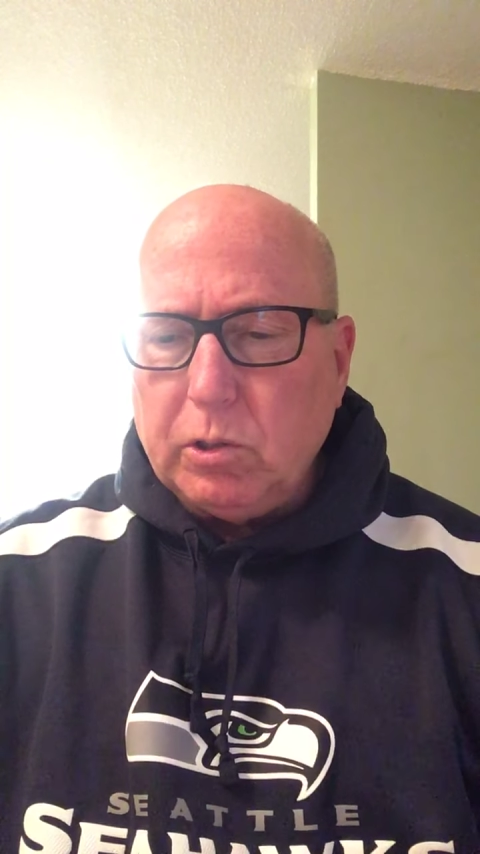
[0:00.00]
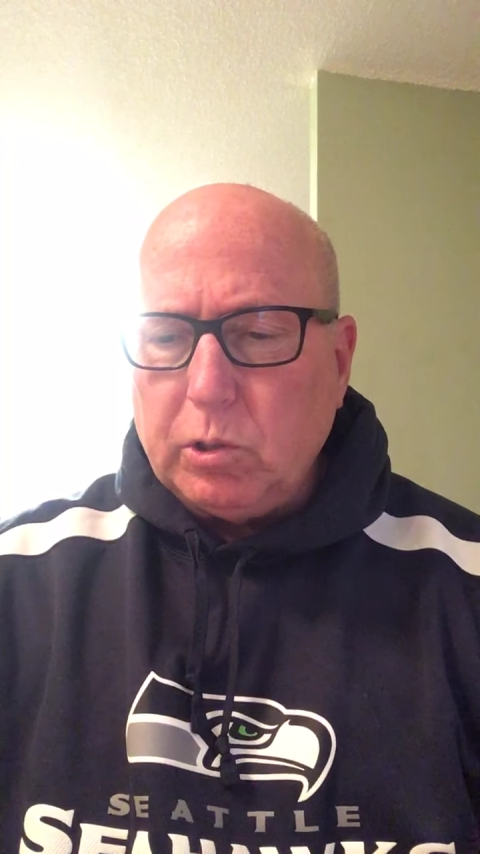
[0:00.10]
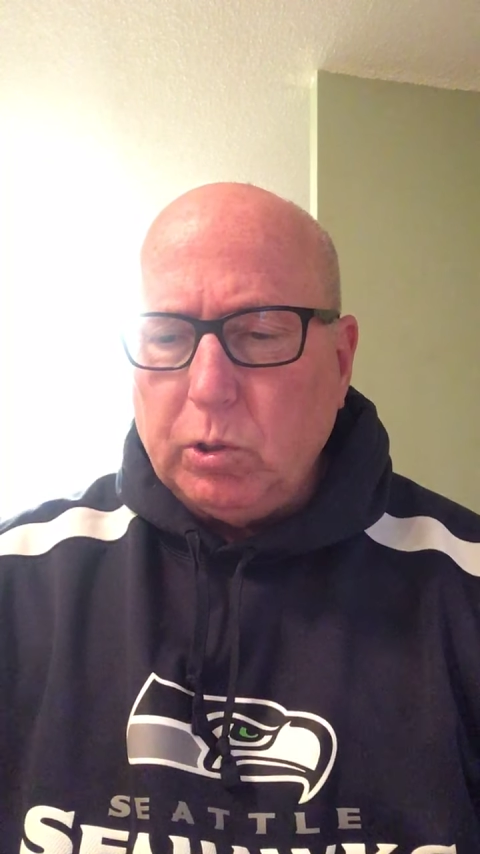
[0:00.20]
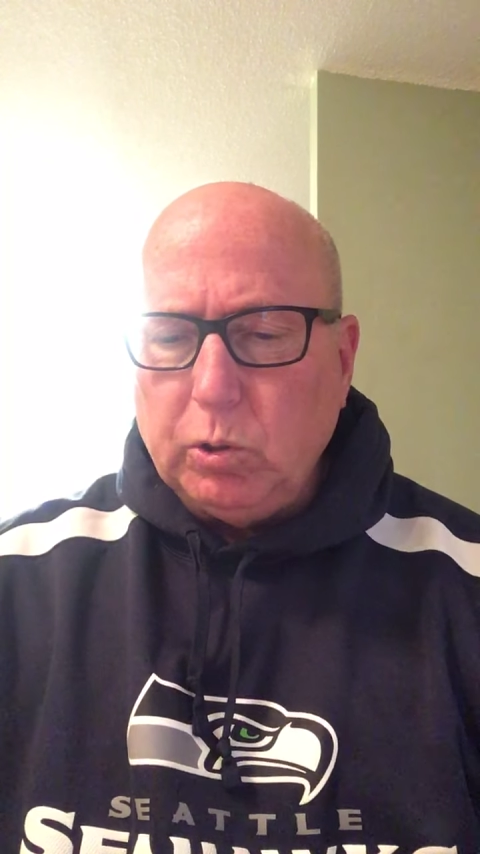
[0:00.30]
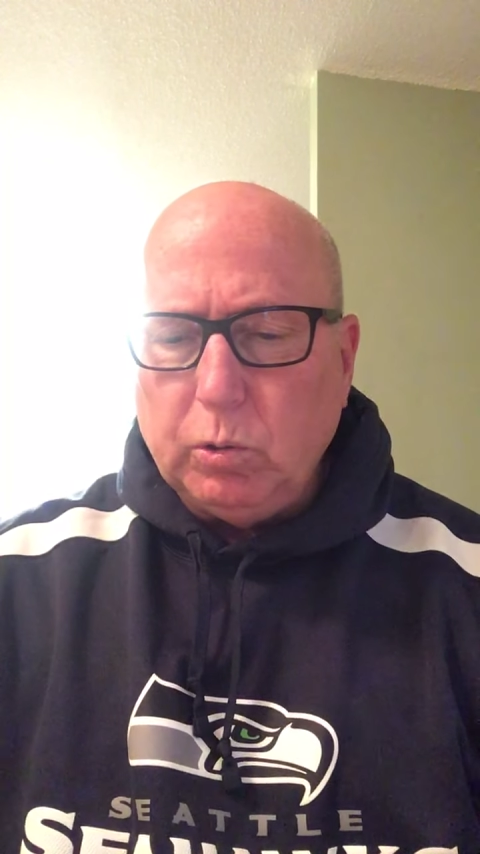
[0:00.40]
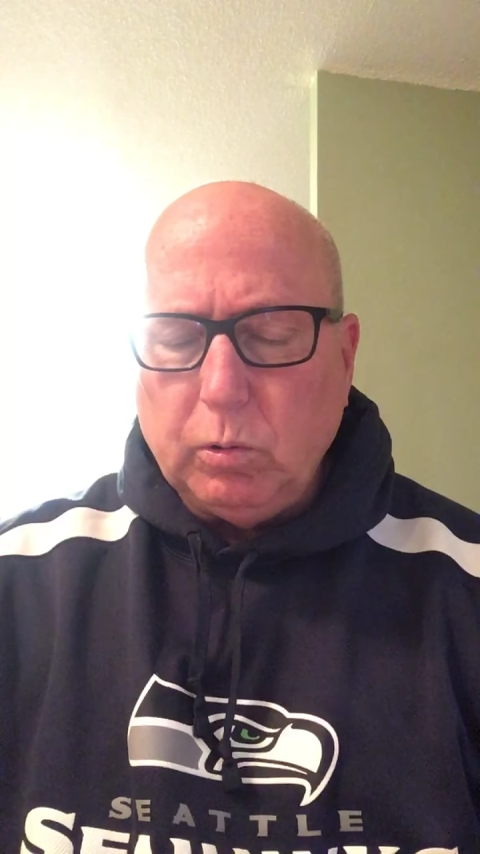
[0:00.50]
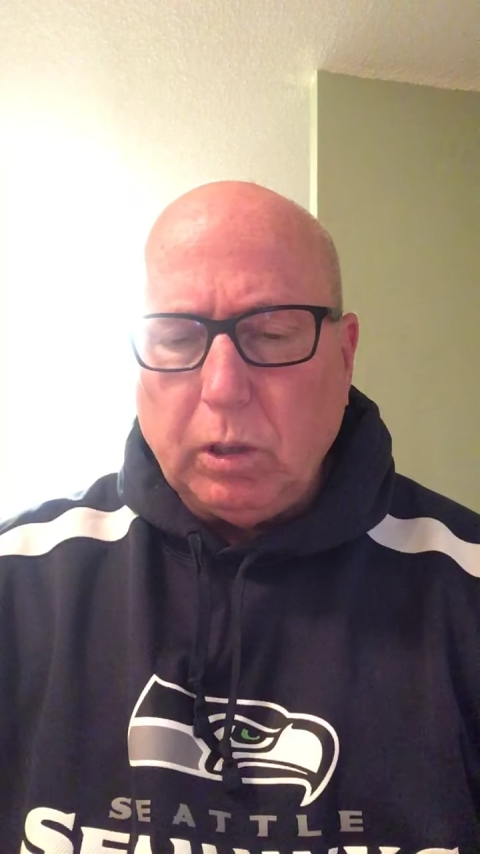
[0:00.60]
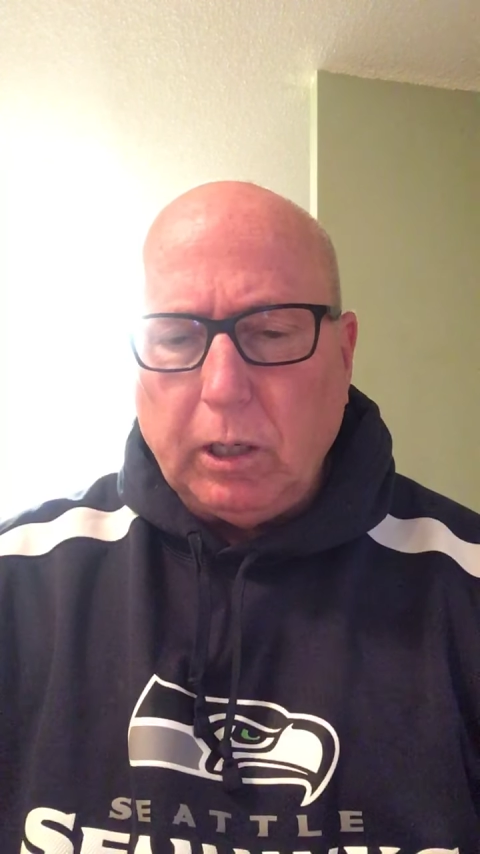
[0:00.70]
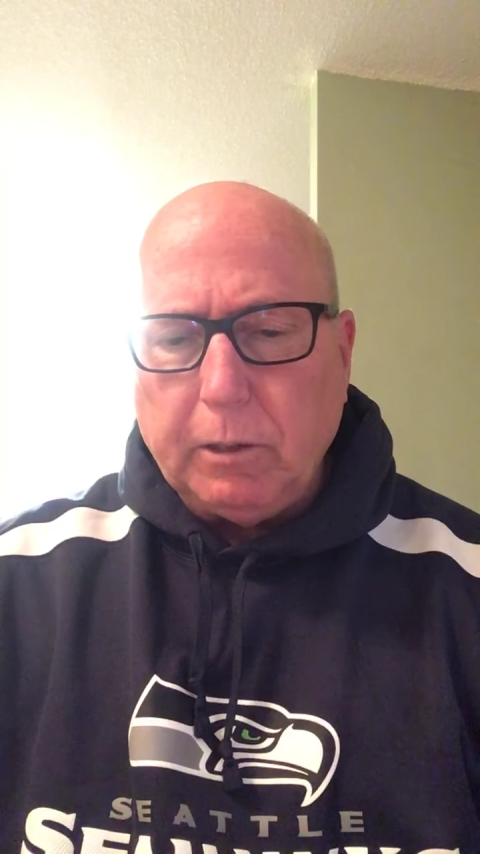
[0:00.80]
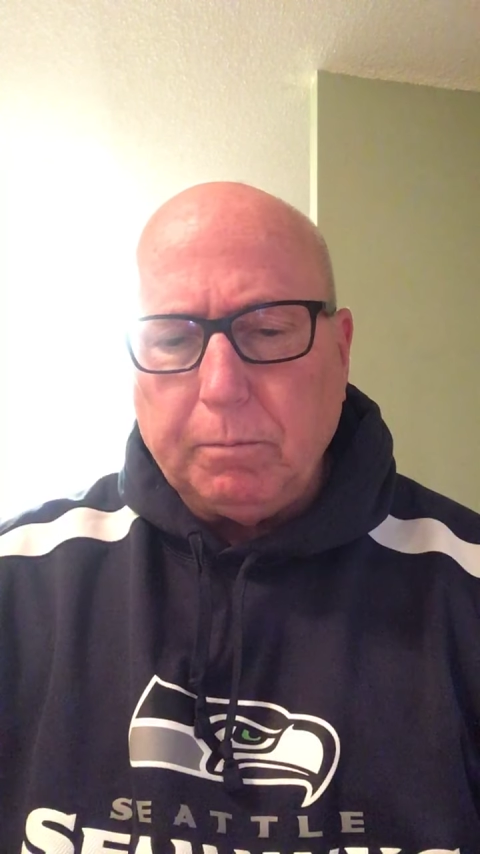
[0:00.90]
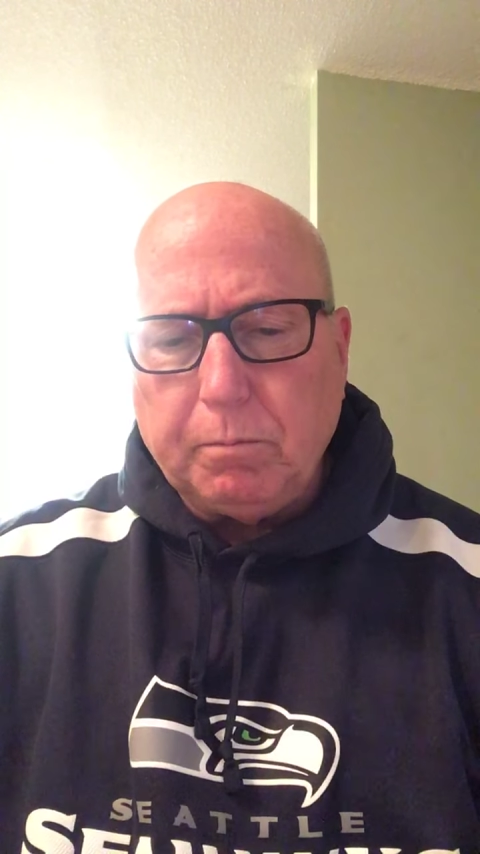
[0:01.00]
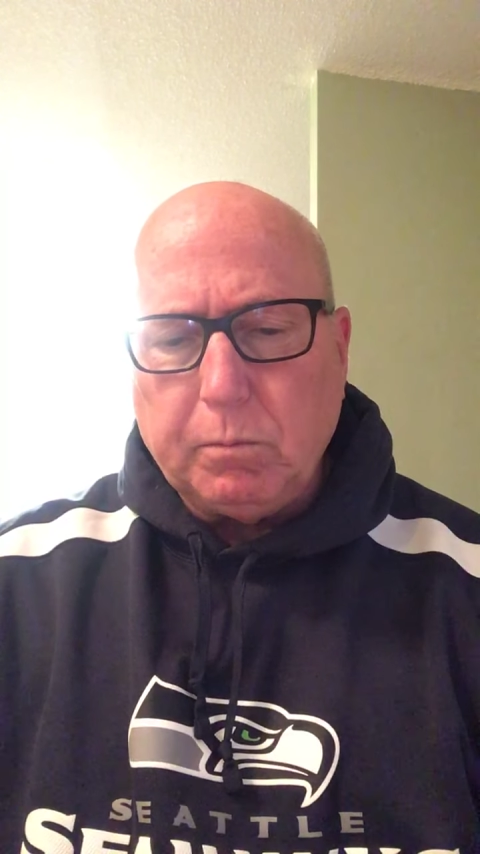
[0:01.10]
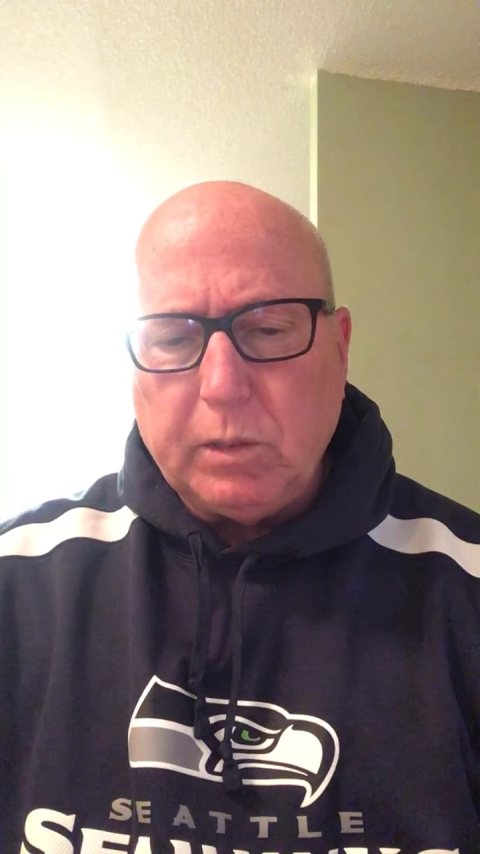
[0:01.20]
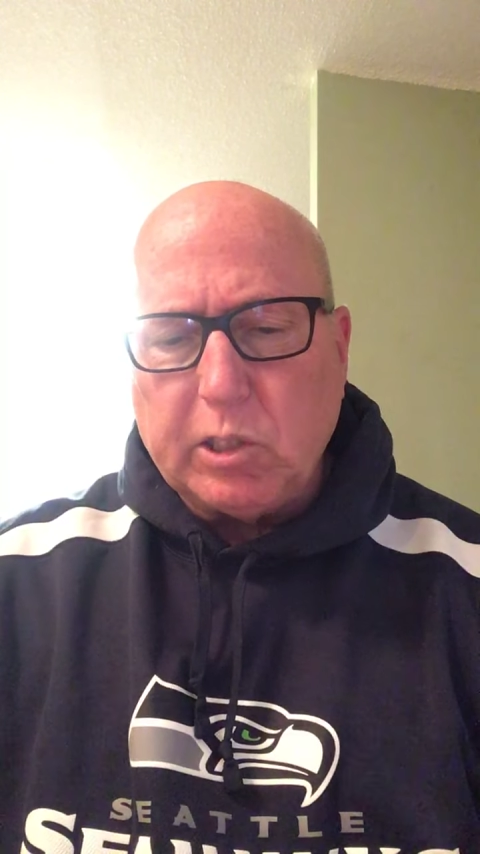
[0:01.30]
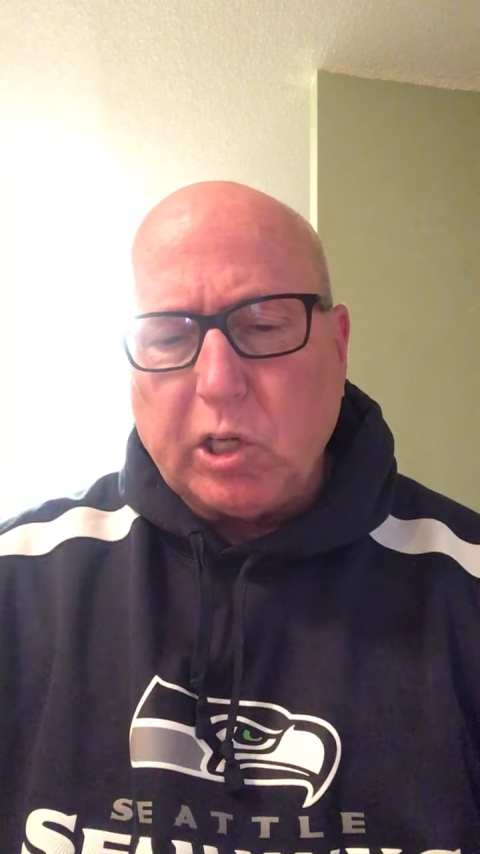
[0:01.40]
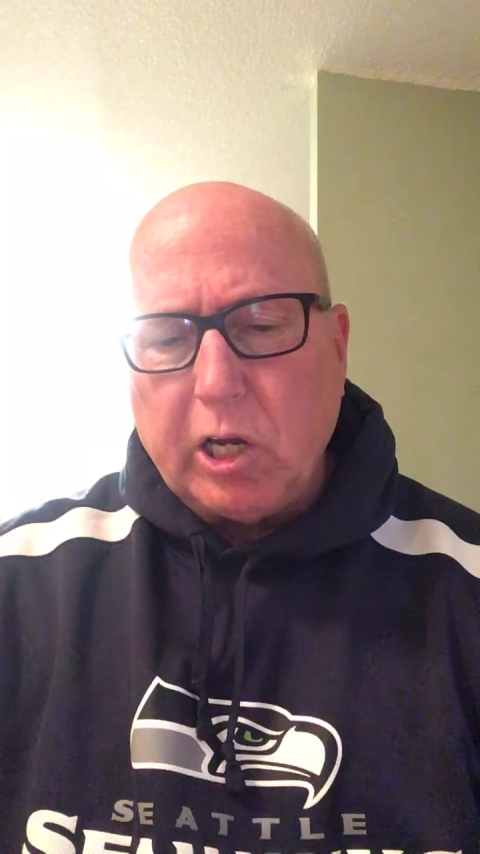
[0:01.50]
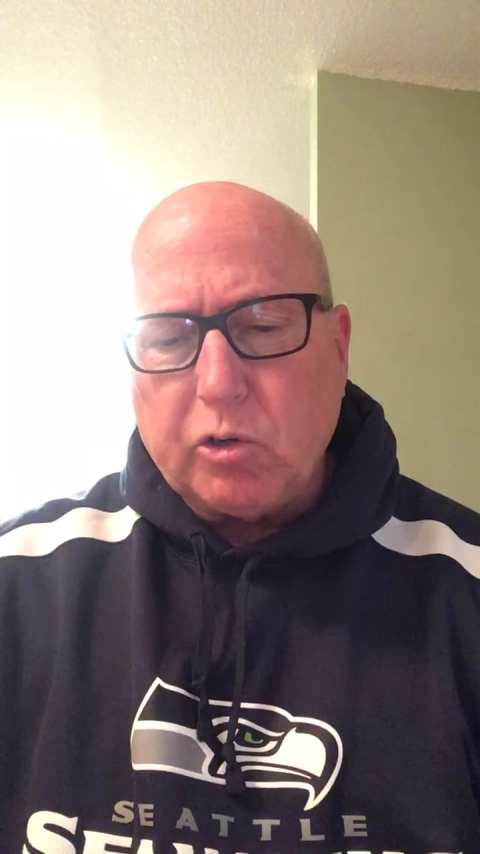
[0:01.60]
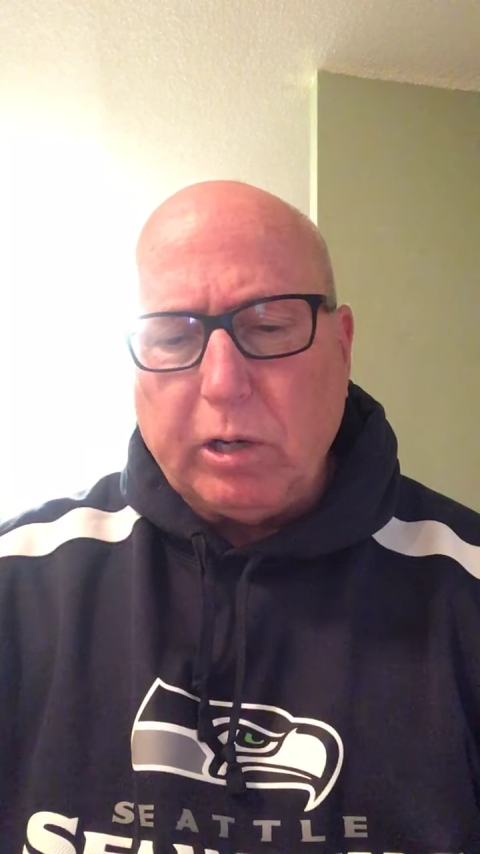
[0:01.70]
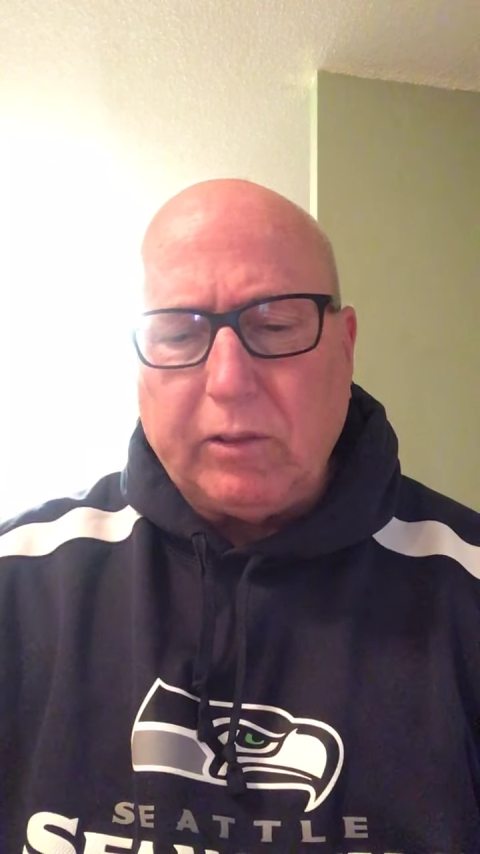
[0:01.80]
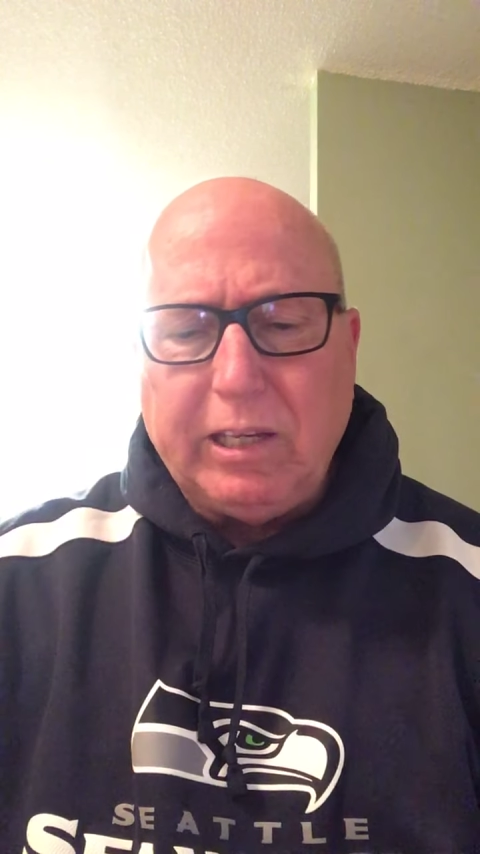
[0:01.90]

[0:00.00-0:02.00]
to this country at